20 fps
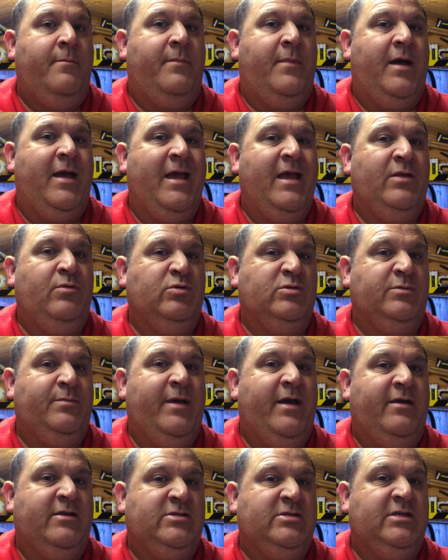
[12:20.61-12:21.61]
my head was
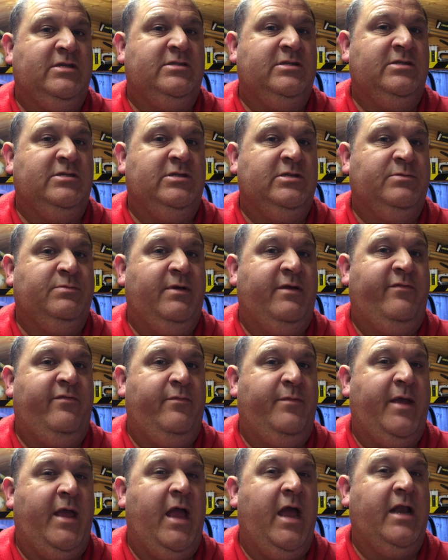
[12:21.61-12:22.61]
about six inches away
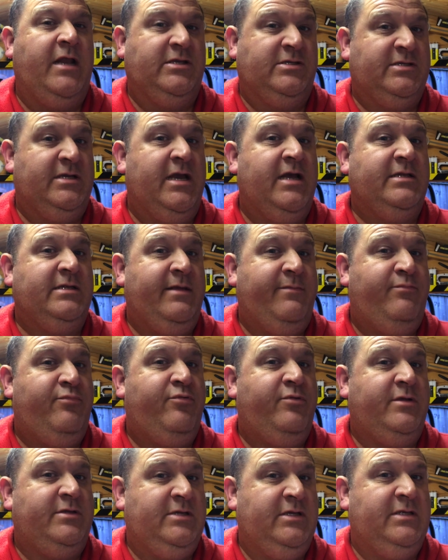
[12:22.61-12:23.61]
from it and it sounded
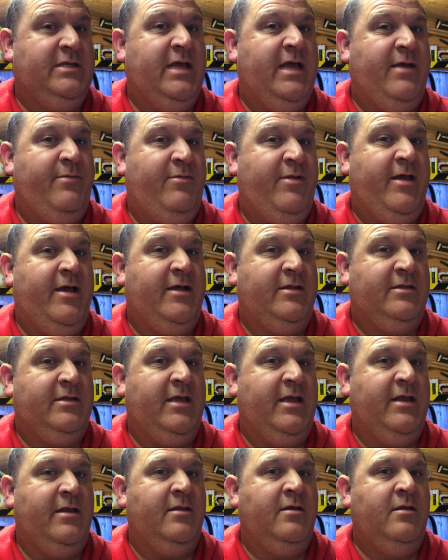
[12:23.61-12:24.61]
pretty damn loud
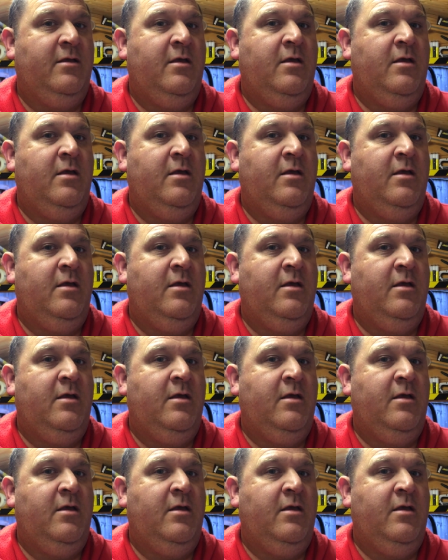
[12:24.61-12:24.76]
then